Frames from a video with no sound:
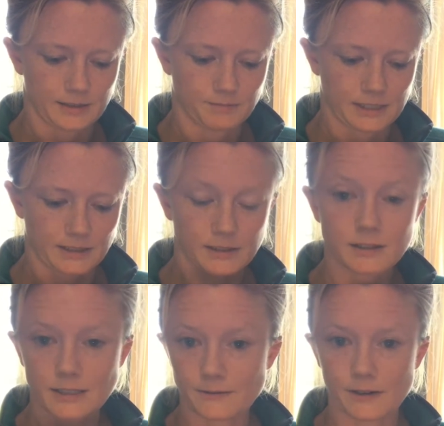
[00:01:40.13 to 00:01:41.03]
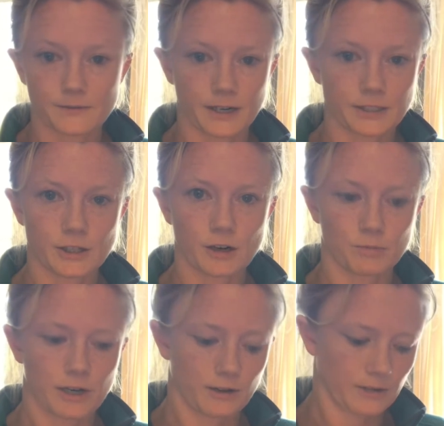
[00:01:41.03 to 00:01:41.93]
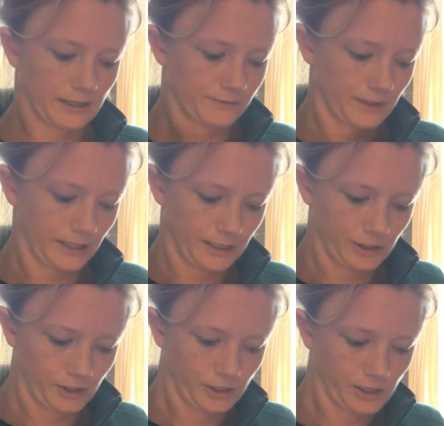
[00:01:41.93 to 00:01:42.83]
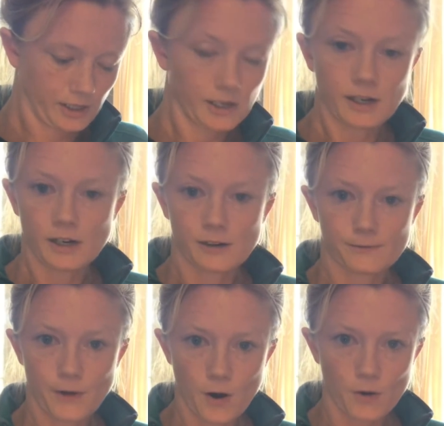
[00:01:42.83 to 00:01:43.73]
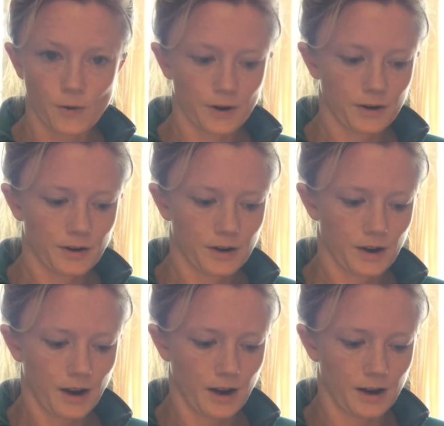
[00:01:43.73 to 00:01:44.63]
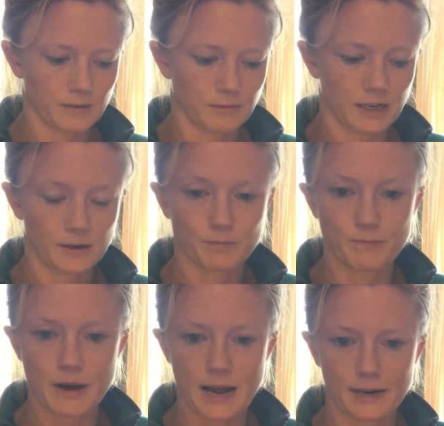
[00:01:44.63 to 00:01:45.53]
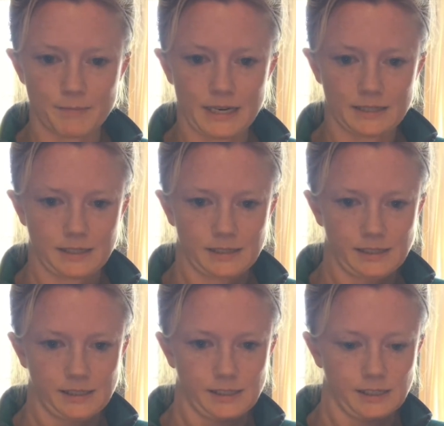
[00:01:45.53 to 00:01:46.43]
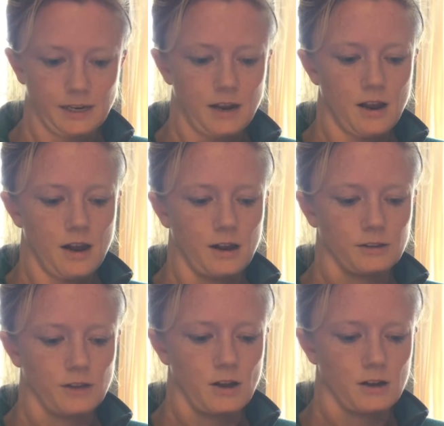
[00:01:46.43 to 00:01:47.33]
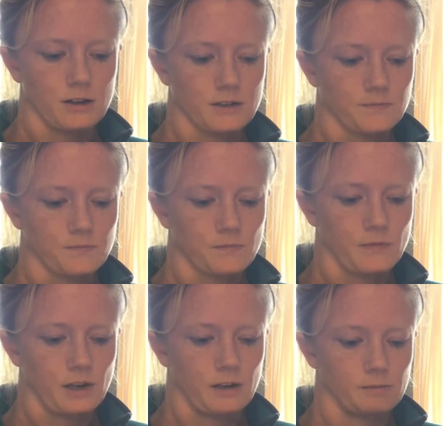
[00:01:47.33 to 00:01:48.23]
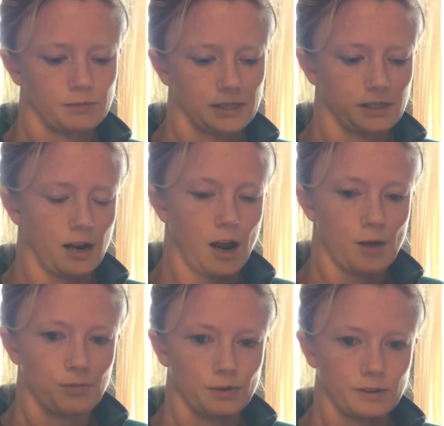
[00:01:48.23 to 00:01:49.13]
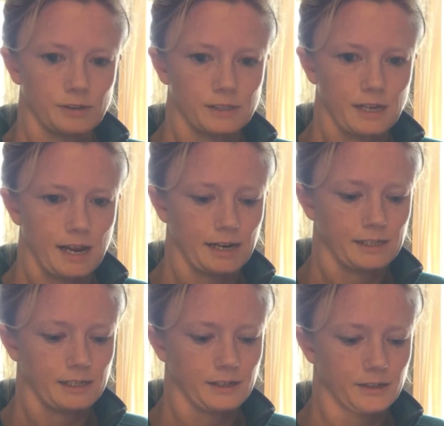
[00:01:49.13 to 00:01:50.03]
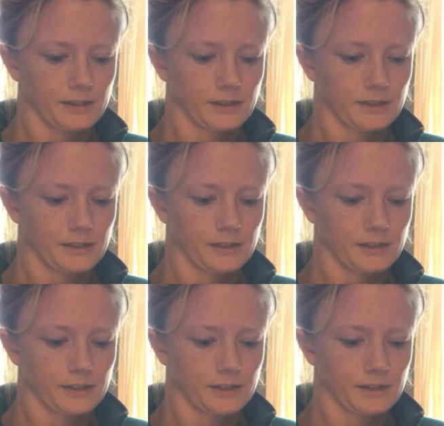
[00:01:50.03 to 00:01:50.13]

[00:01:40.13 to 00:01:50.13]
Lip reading: it's a little different for each GoPro and for each phone, but basically it's along the top or the side here